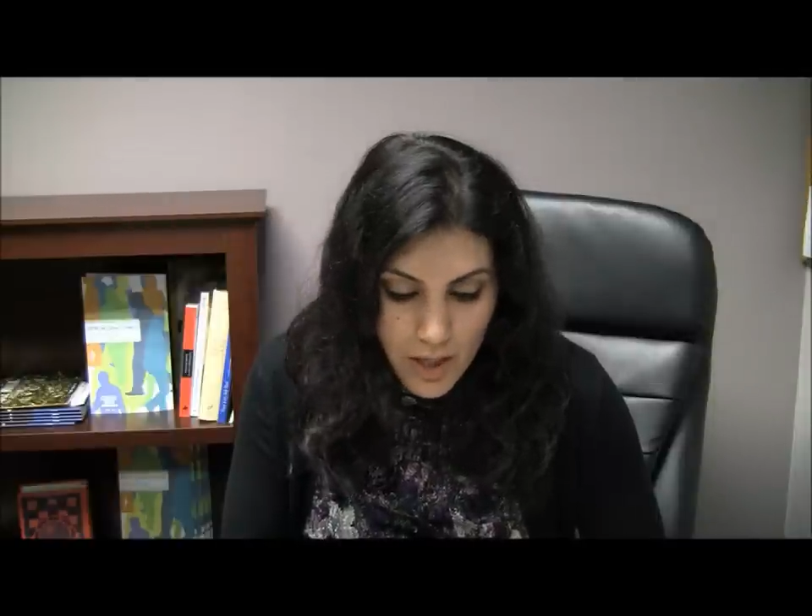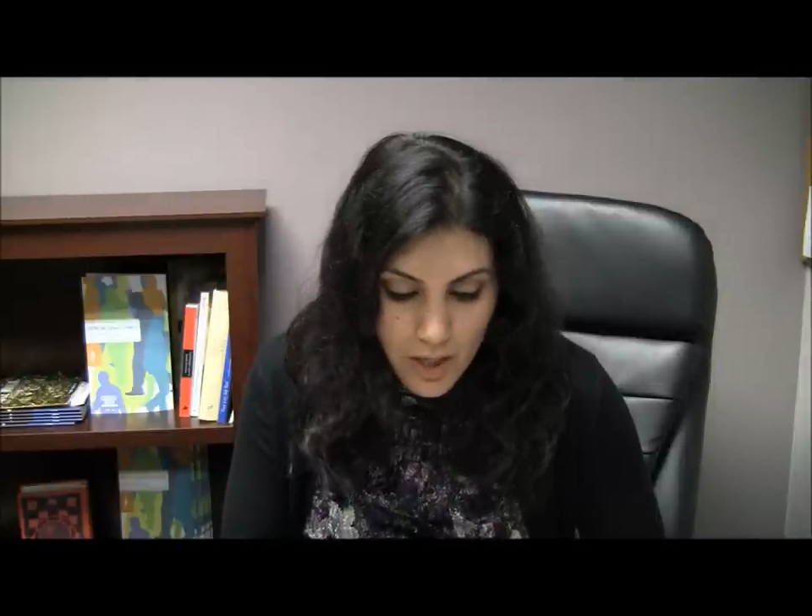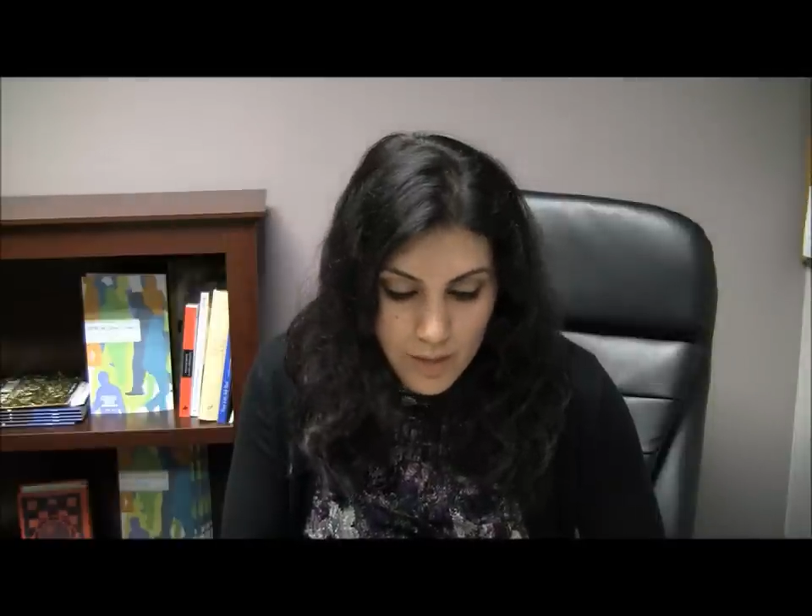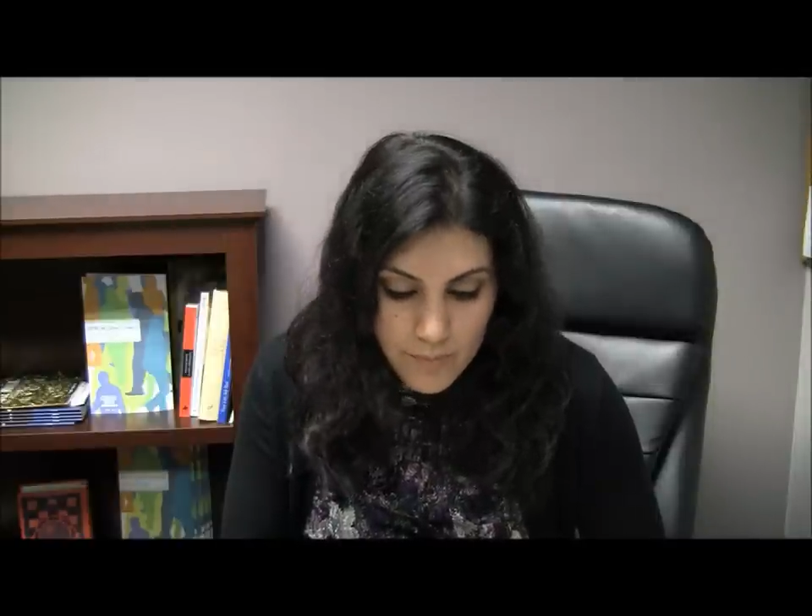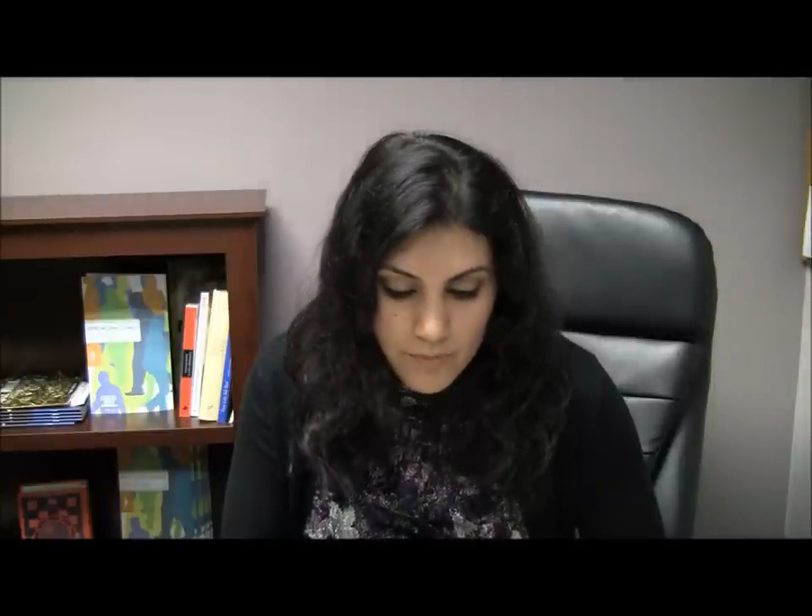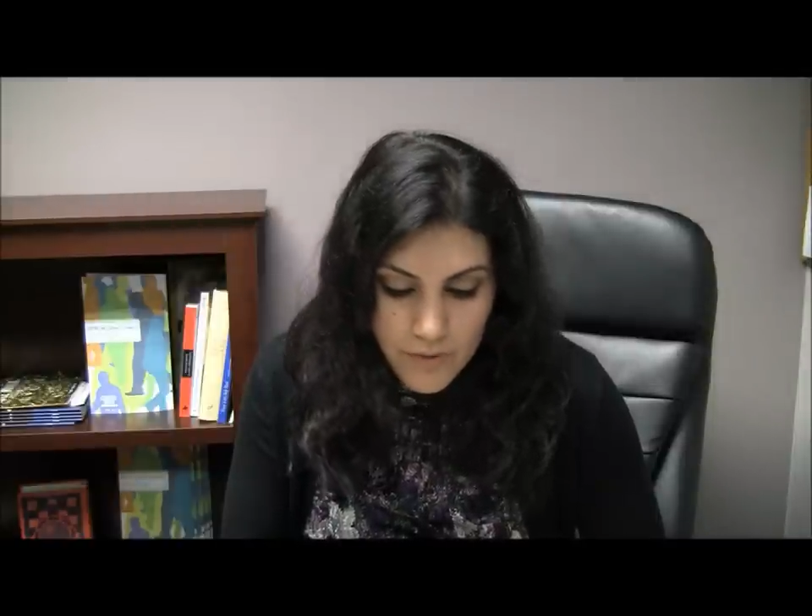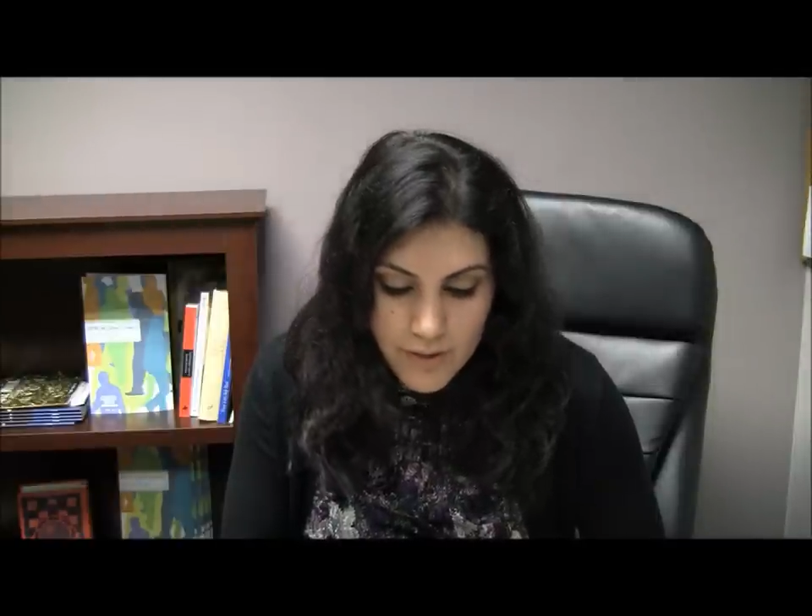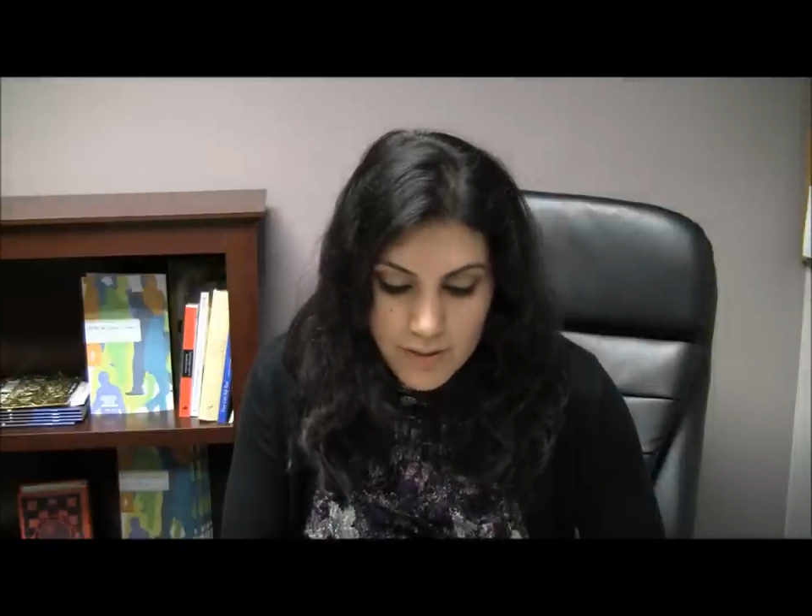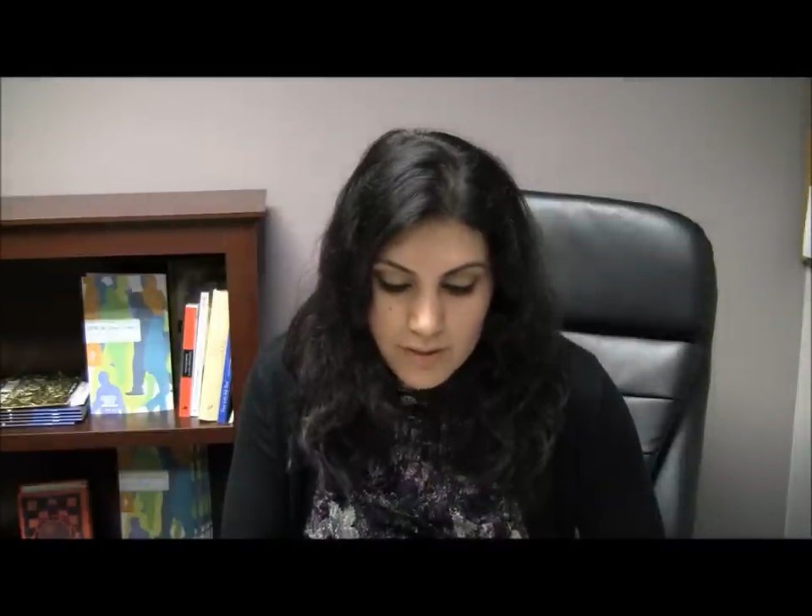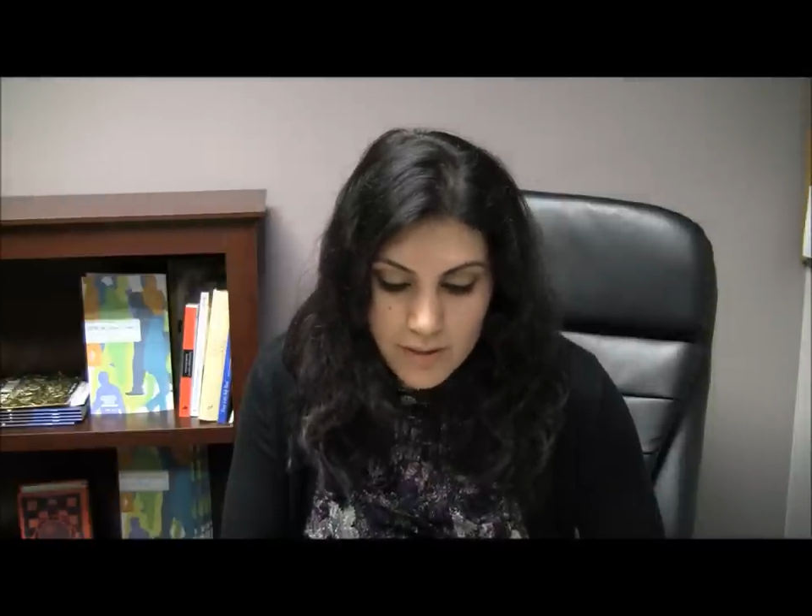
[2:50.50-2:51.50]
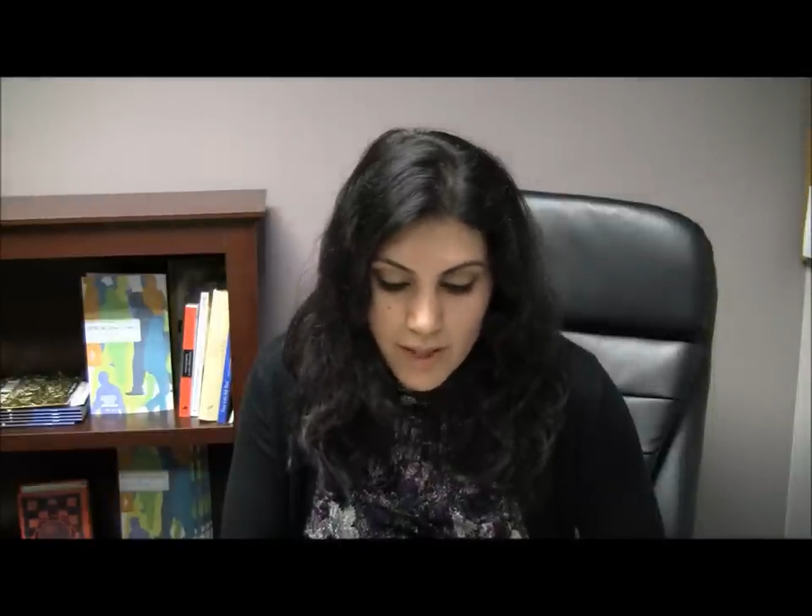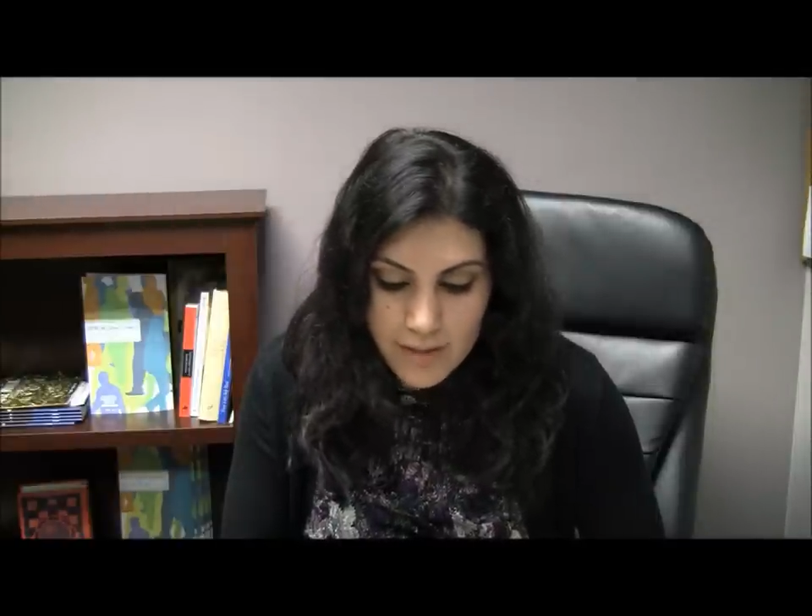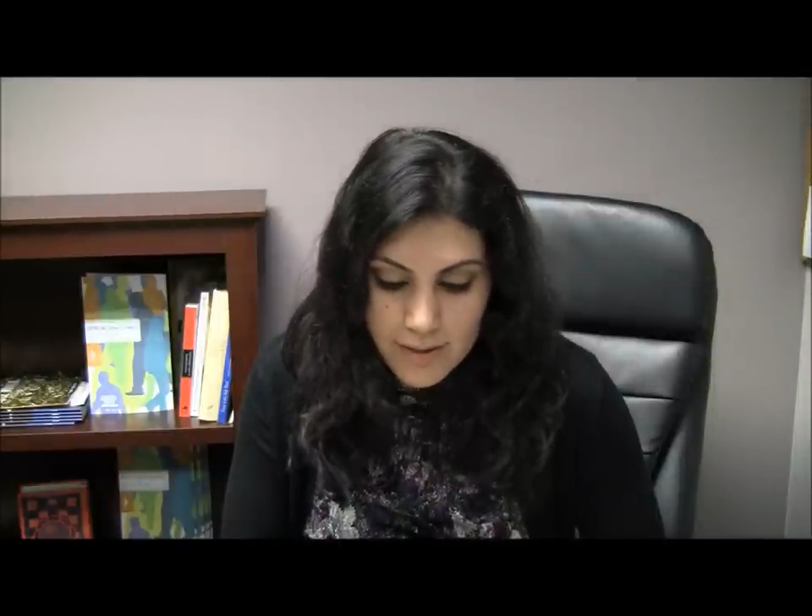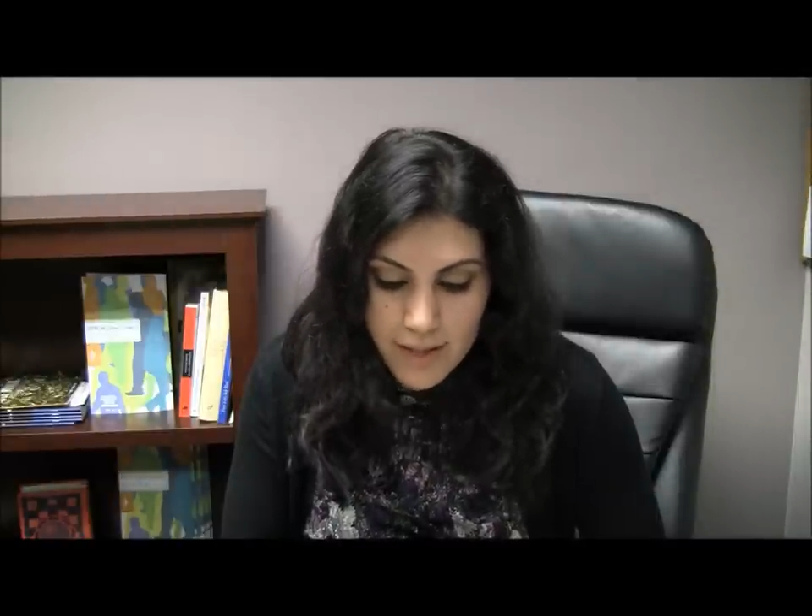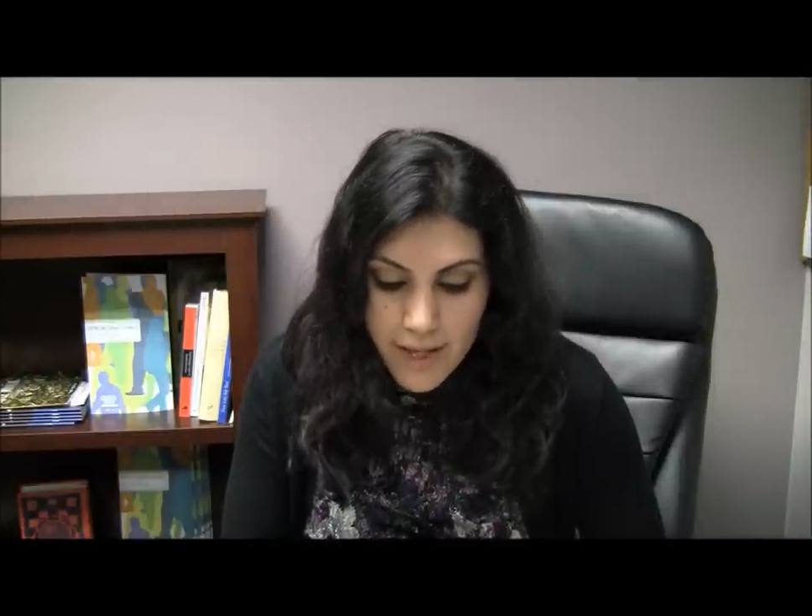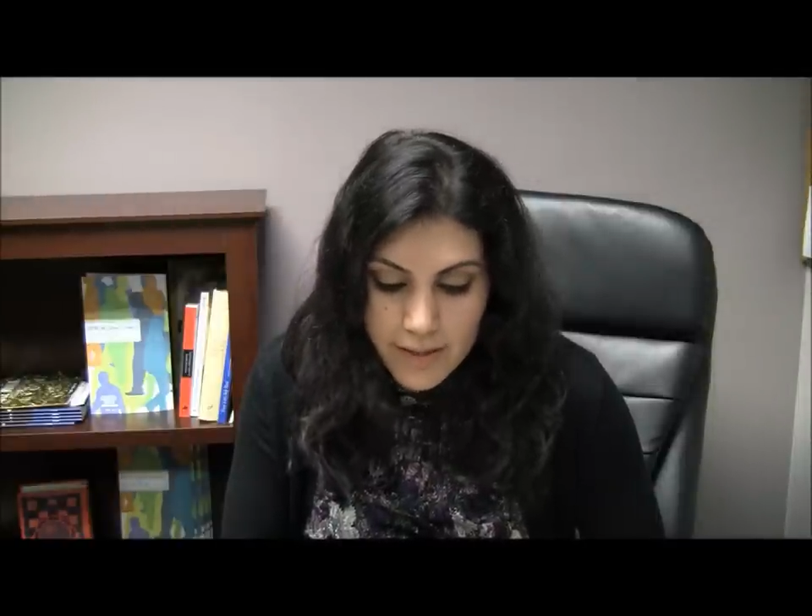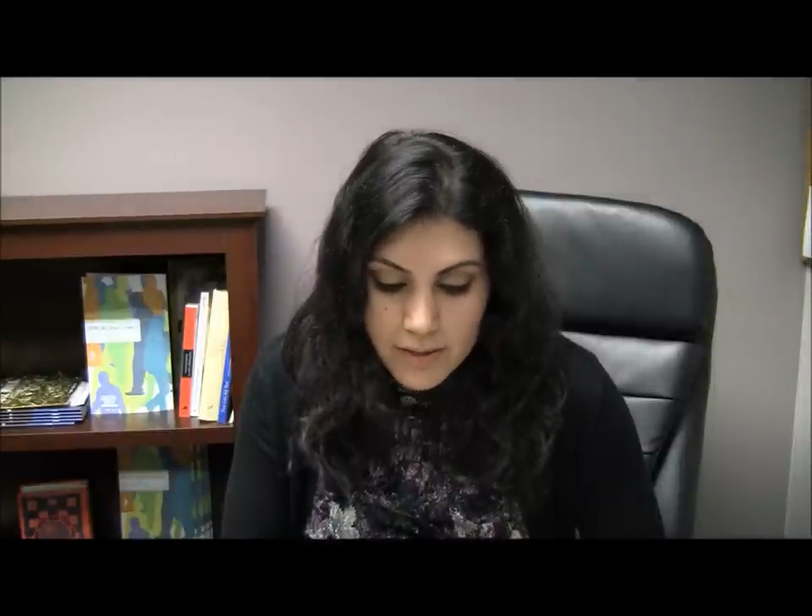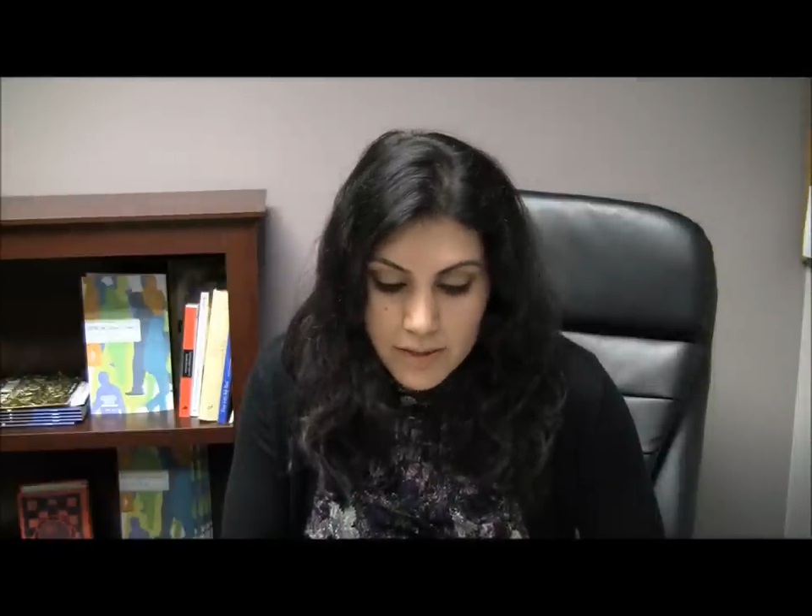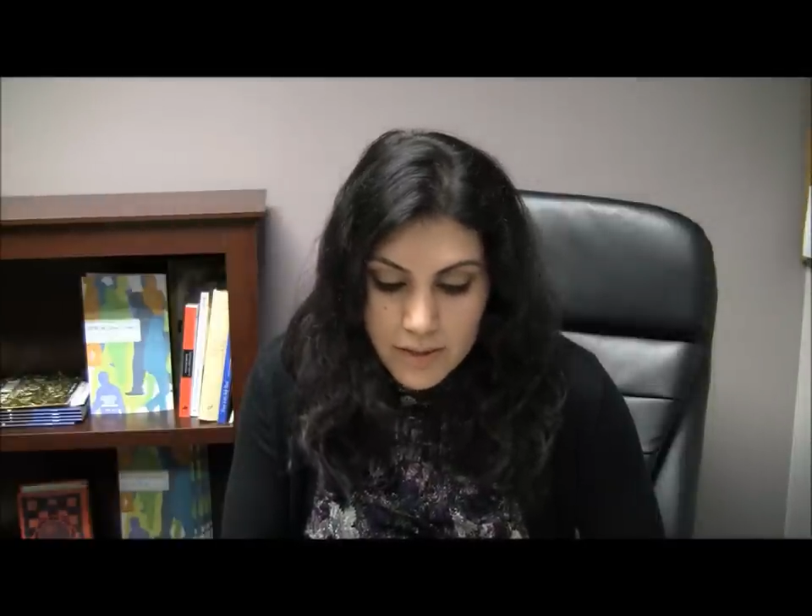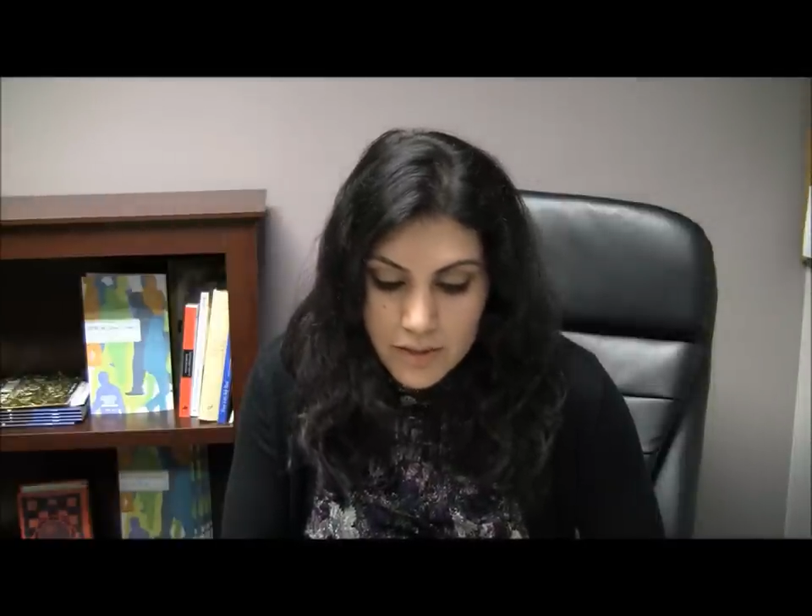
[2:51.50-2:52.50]
Um, this has
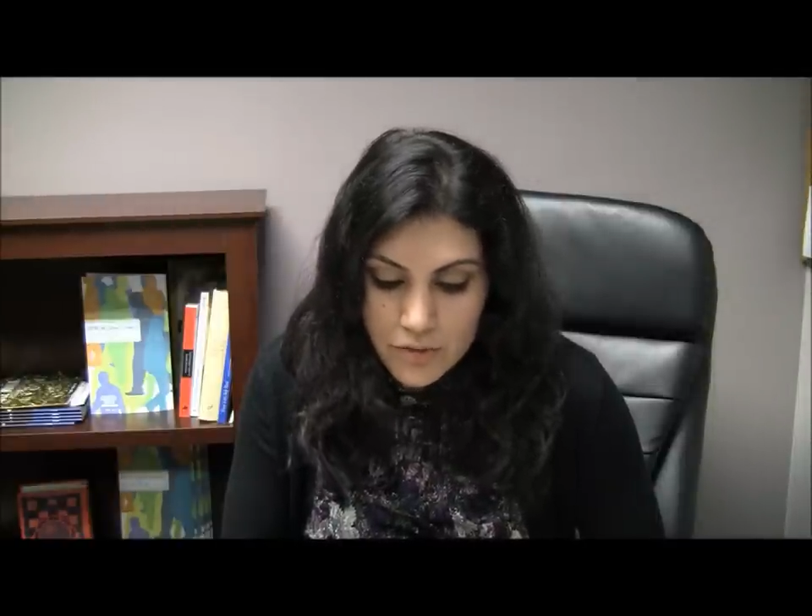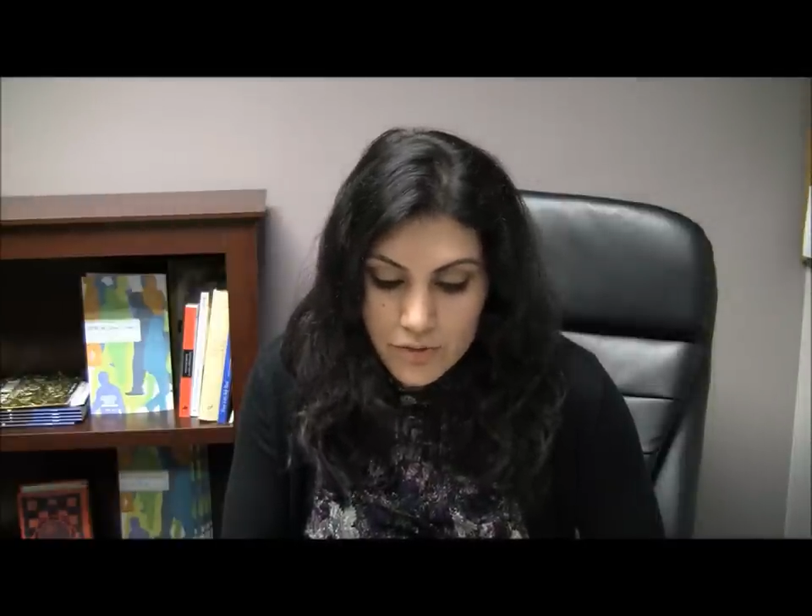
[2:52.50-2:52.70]
led